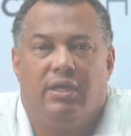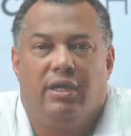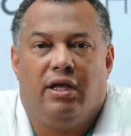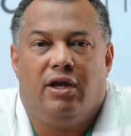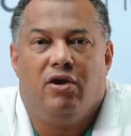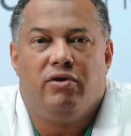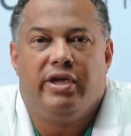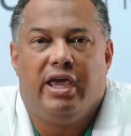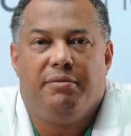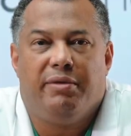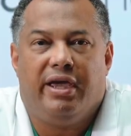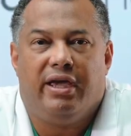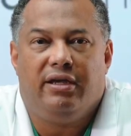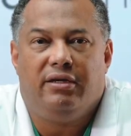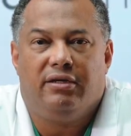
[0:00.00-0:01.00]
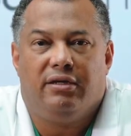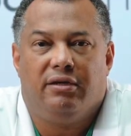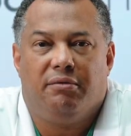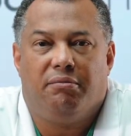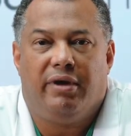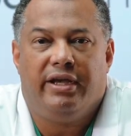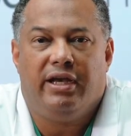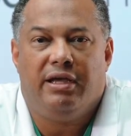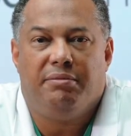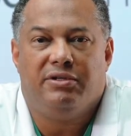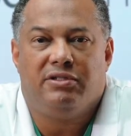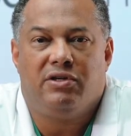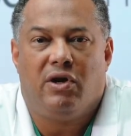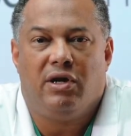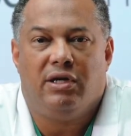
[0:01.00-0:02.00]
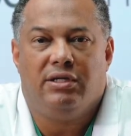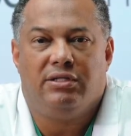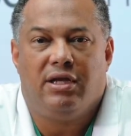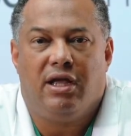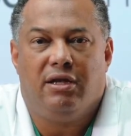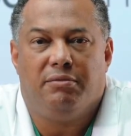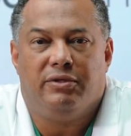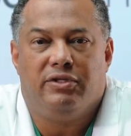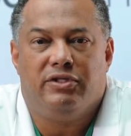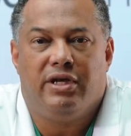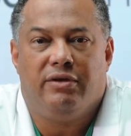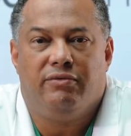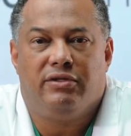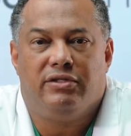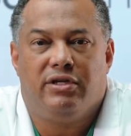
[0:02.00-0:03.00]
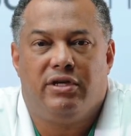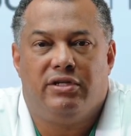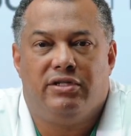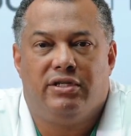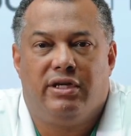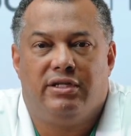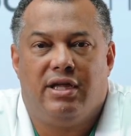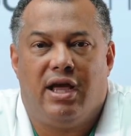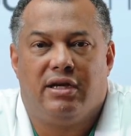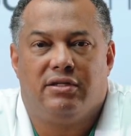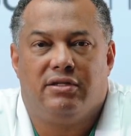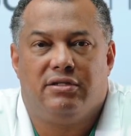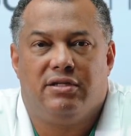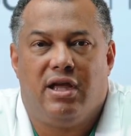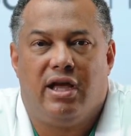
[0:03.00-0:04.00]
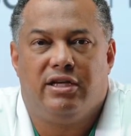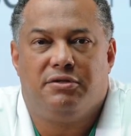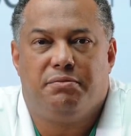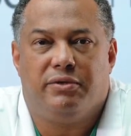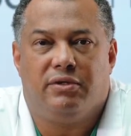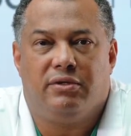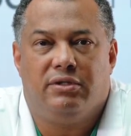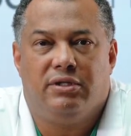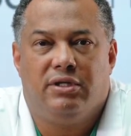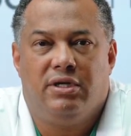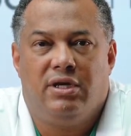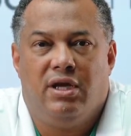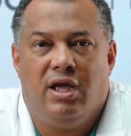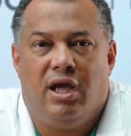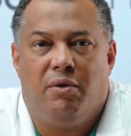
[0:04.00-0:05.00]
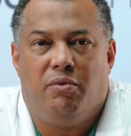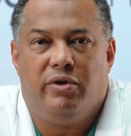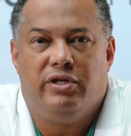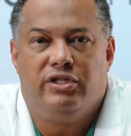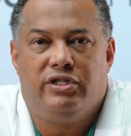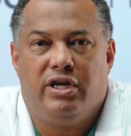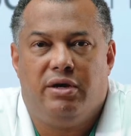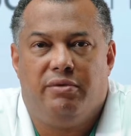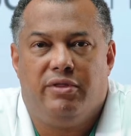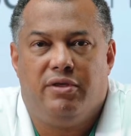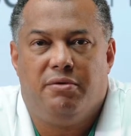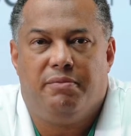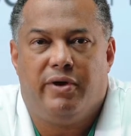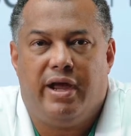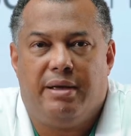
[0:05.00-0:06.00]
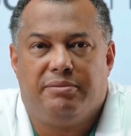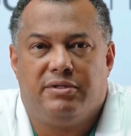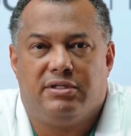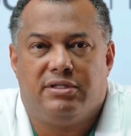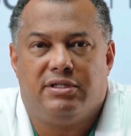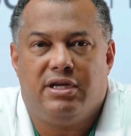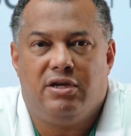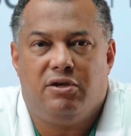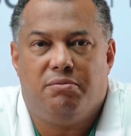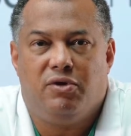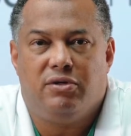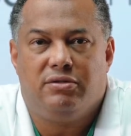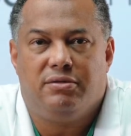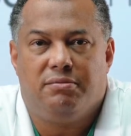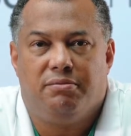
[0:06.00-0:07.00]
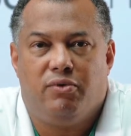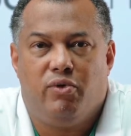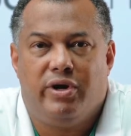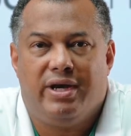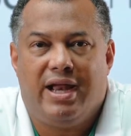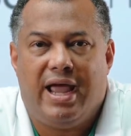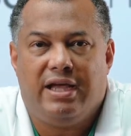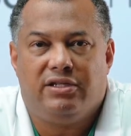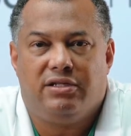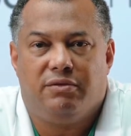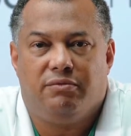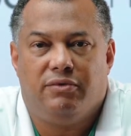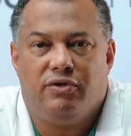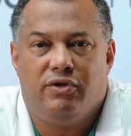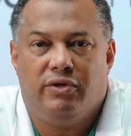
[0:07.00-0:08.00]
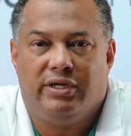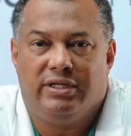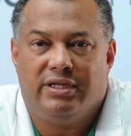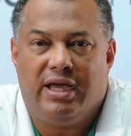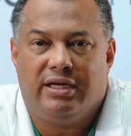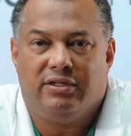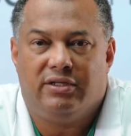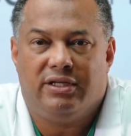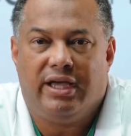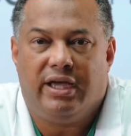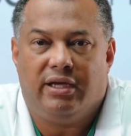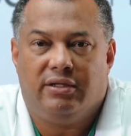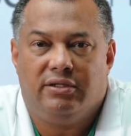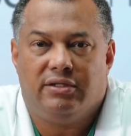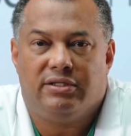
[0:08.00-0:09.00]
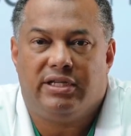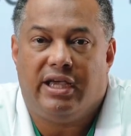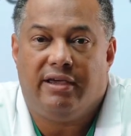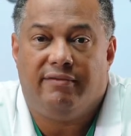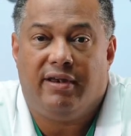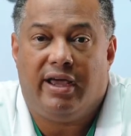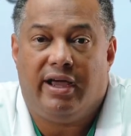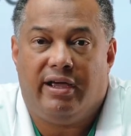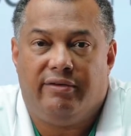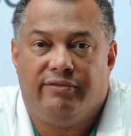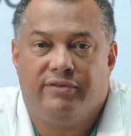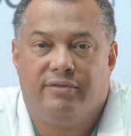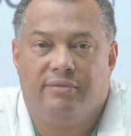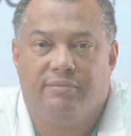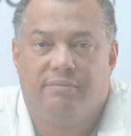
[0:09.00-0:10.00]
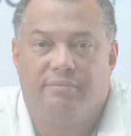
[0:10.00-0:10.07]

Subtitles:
Hello, Cayman. My name is Darley Solomon, General Surgeon at Doctors Hospital. I want to share with you perhaps the single most important action you can take today to save lives.